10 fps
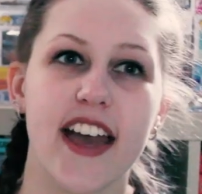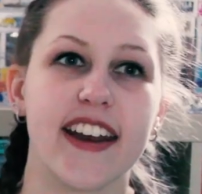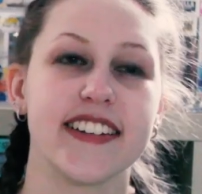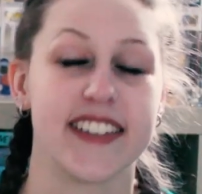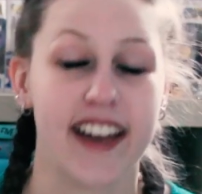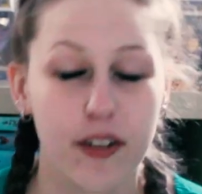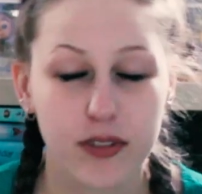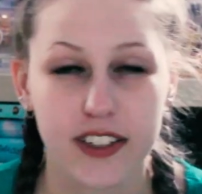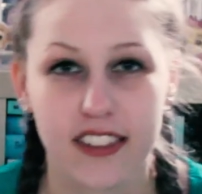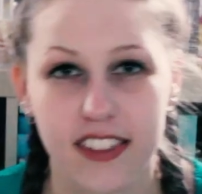and I
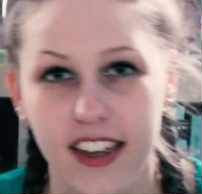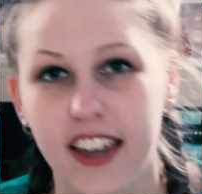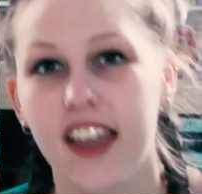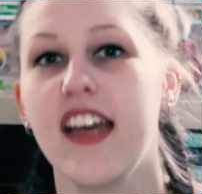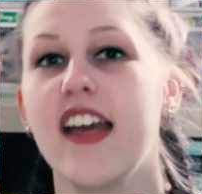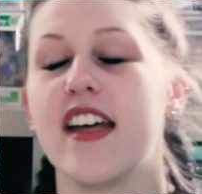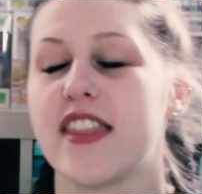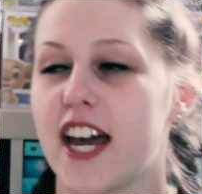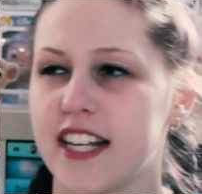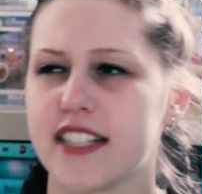definitely think
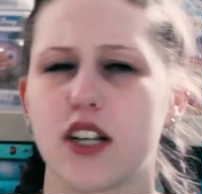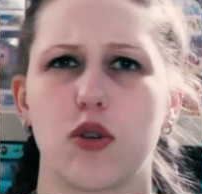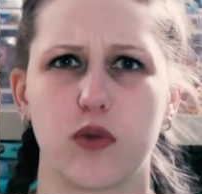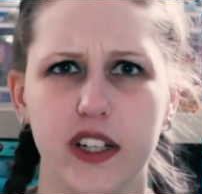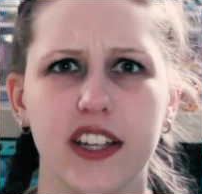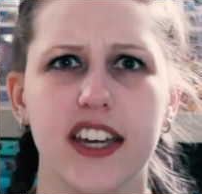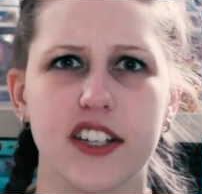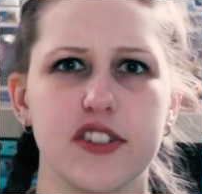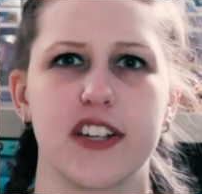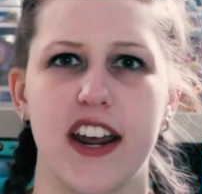that is a really
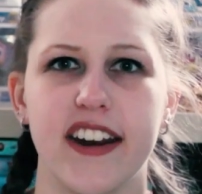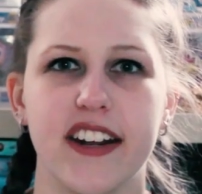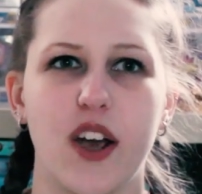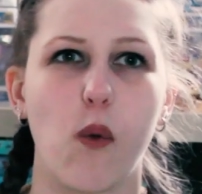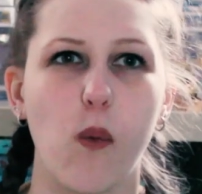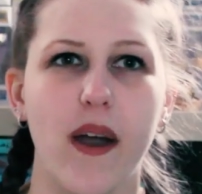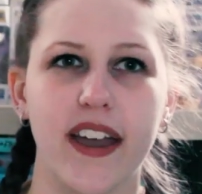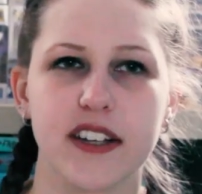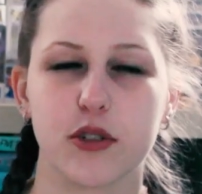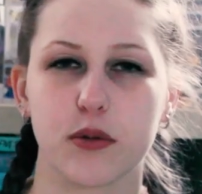entertaining
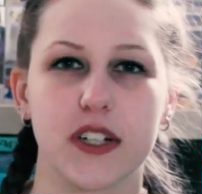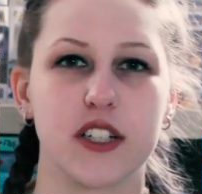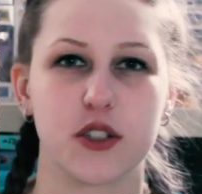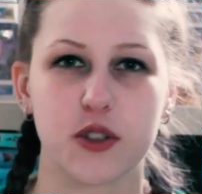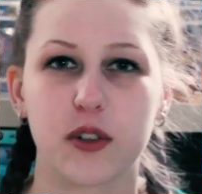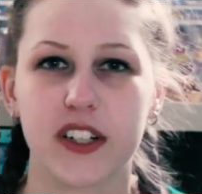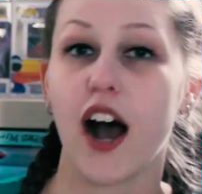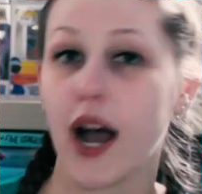way to read a story.